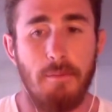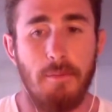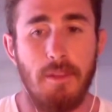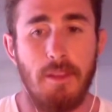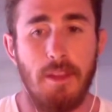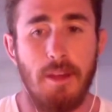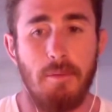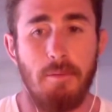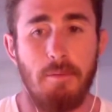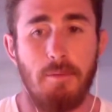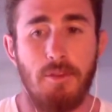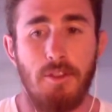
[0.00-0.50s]

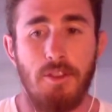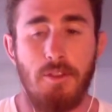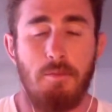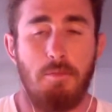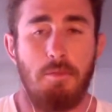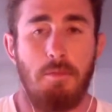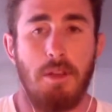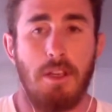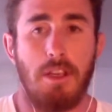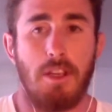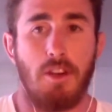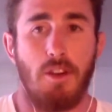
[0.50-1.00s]
they're just
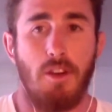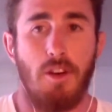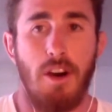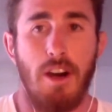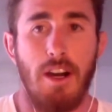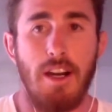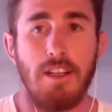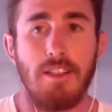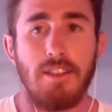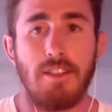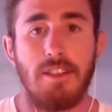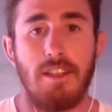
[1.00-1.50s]
big
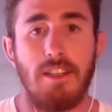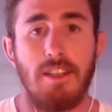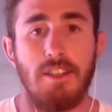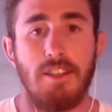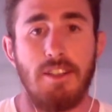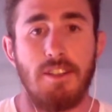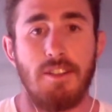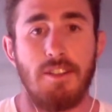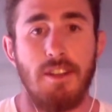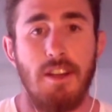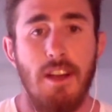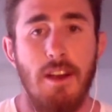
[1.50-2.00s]
guys and they're
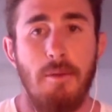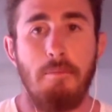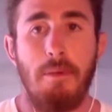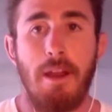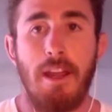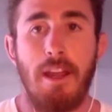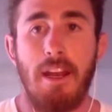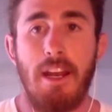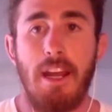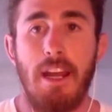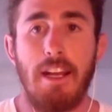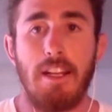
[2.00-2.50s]
just
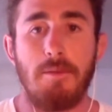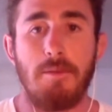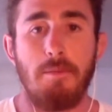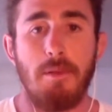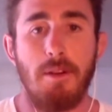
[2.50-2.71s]
meatheads,